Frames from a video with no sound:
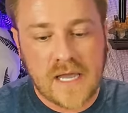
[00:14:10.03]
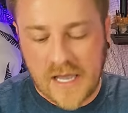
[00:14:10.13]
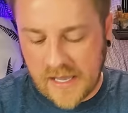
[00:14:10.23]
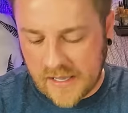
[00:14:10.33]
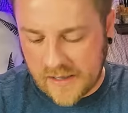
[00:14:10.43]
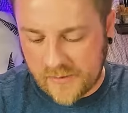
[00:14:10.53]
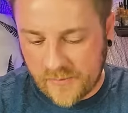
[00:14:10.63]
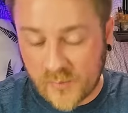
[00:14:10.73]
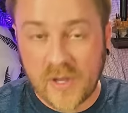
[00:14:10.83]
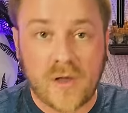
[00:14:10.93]

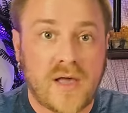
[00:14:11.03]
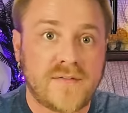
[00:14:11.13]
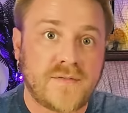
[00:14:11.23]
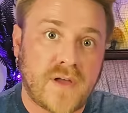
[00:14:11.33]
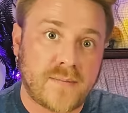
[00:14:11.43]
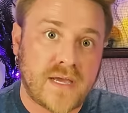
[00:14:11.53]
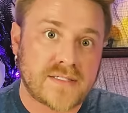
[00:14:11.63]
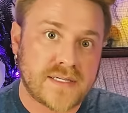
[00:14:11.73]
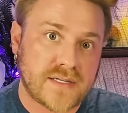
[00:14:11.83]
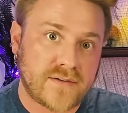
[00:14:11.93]
we all have divine
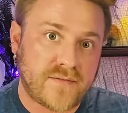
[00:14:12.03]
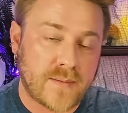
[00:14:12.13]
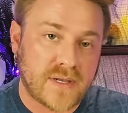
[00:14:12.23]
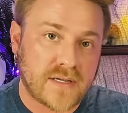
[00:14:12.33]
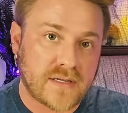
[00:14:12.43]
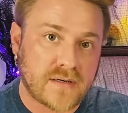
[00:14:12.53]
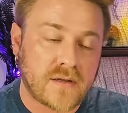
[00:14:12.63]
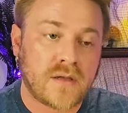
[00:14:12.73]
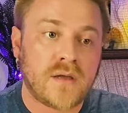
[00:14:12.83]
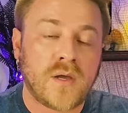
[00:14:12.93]
masculine and
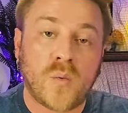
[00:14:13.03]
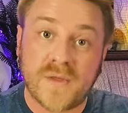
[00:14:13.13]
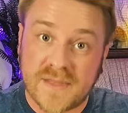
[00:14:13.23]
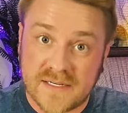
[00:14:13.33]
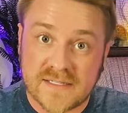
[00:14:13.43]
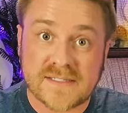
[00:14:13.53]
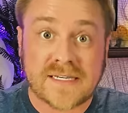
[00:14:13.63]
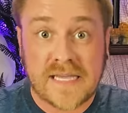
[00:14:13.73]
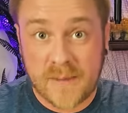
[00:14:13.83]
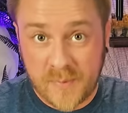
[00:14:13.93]
feminine within us
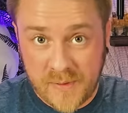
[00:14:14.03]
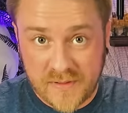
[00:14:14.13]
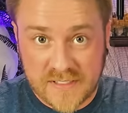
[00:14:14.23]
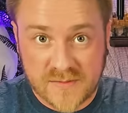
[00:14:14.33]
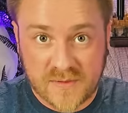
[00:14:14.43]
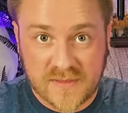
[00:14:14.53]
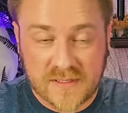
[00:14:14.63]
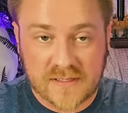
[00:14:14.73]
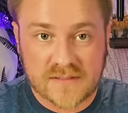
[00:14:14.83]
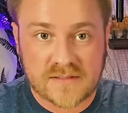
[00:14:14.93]
and capabilities
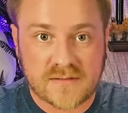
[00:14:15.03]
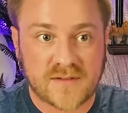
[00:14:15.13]
within us.